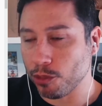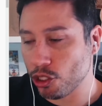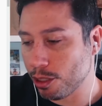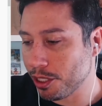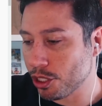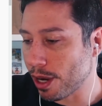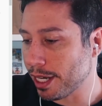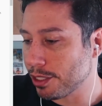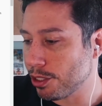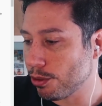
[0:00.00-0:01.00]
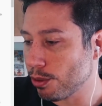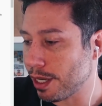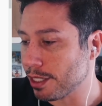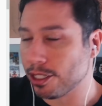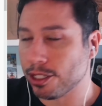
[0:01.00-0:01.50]
You shouldn't be trying
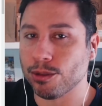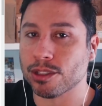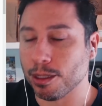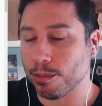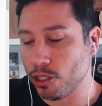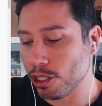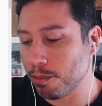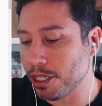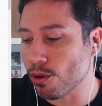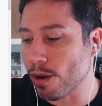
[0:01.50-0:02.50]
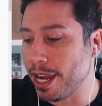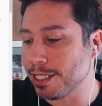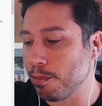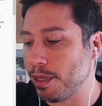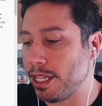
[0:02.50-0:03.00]
to seduce them. You shouldn't be trying
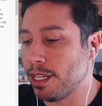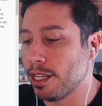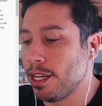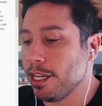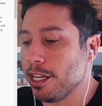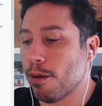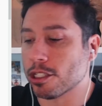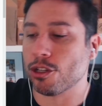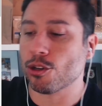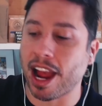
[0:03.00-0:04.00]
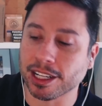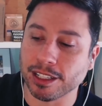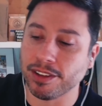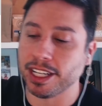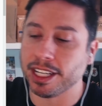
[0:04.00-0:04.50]
to be your most
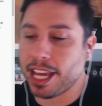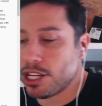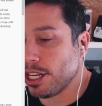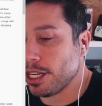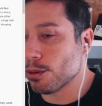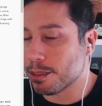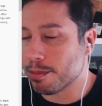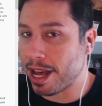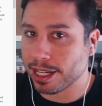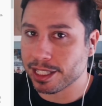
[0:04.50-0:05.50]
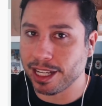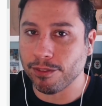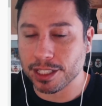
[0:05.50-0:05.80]
attractive and engaging and charismatic self.